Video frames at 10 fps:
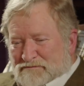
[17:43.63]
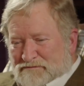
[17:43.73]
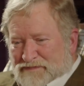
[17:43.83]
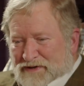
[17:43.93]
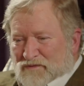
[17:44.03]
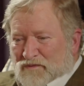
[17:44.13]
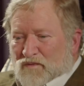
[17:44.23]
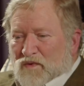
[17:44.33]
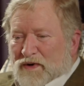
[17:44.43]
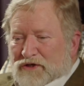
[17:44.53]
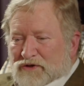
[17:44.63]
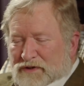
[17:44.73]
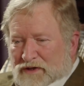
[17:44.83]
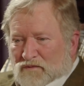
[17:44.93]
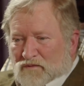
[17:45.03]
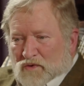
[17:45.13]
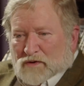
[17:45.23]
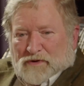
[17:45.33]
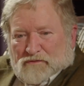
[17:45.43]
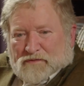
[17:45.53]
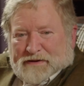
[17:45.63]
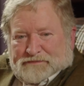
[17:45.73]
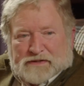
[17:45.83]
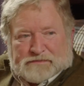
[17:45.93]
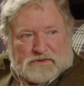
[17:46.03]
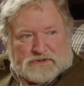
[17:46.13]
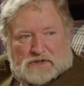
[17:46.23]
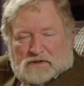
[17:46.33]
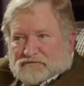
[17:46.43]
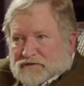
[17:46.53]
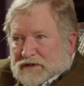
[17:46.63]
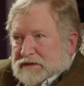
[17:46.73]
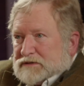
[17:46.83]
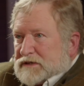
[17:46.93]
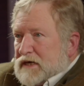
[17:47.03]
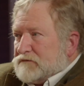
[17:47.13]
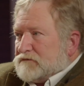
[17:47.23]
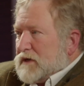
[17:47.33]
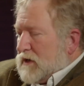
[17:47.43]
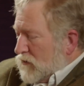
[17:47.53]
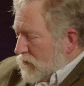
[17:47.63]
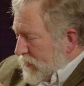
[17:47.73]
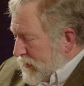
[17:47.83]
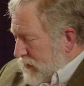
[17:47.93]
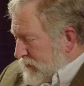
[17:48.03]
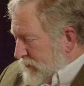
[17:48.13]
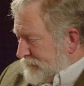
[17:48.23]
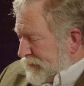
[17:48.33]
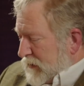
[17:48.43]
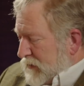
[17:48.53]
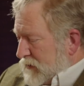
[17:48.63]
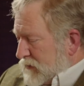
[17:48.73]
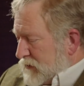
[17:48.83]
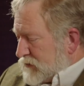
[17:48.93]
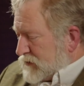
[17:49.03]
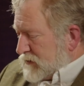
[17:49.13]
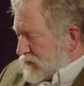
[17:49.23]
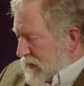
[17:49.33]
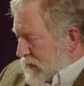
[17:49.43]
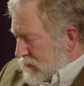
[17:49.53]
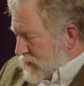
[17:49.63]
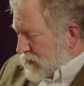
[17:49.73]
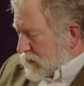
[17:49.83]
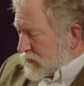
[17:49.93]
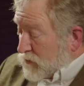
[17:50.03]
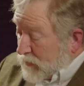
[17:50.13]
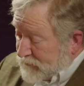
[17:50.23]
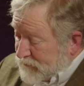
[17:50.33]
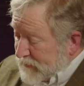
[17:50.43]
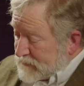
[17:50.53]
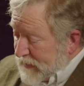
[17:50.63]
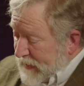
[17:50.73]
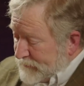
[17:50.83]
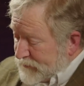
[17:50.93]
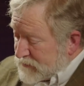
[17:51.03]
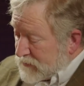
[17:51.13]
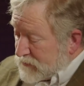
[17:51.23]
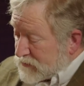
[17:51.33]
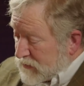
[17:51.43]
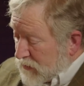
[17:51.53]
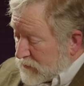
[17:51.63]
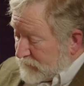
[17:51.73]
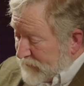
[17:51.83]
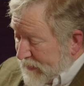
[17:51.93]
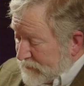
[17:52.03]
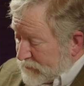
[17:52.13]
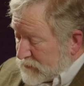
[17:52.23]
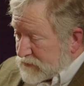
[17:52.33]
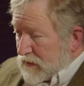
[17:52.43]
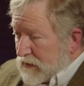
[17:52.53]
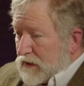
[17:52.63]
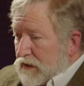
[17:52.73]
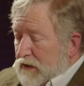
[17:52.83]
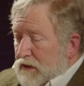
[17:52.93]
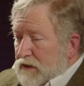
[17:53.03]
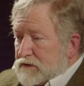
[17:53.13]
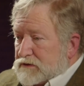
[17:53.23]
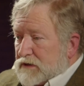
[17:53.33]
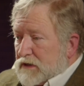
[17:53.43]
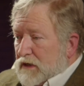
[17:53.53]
But when you get warm and wrapped up, you start feeling safe. Well, she said, because one of the things that happens in the slaughter of animals is